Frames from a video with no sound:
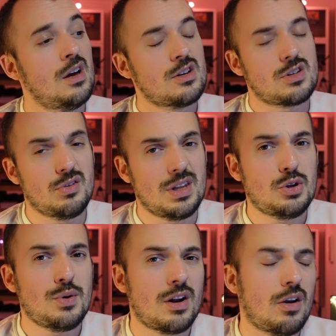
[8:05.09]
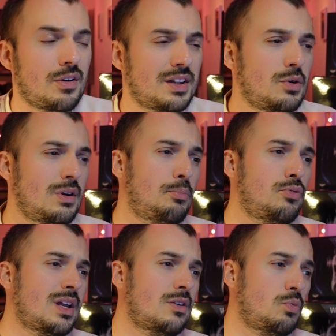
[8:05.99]
So they're doing a lot, they're doing a
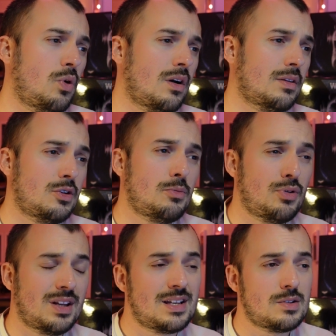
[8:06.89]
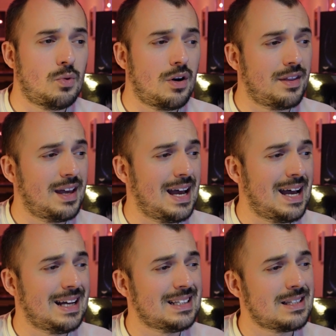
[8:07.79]
pretty good work, they're doing pretty decent work there,
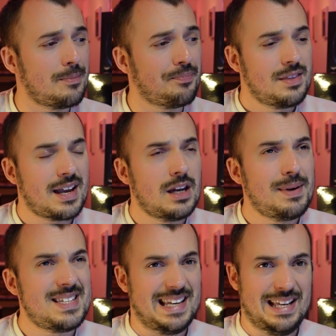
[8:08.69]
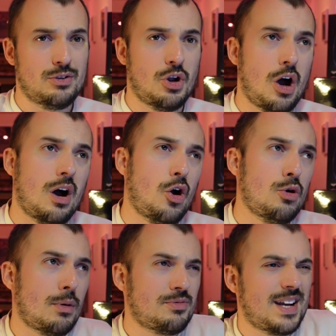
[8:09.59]
and they're going to be sitting on our
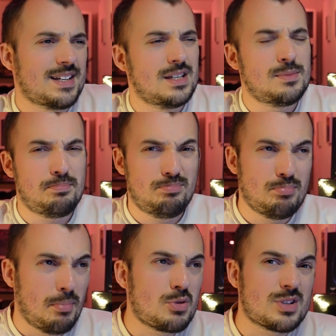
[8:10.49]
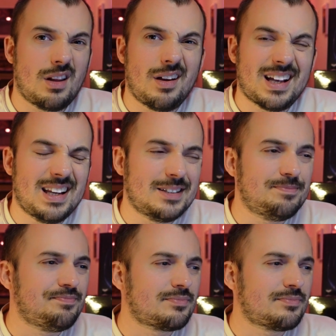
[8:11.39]
home objectives most likely.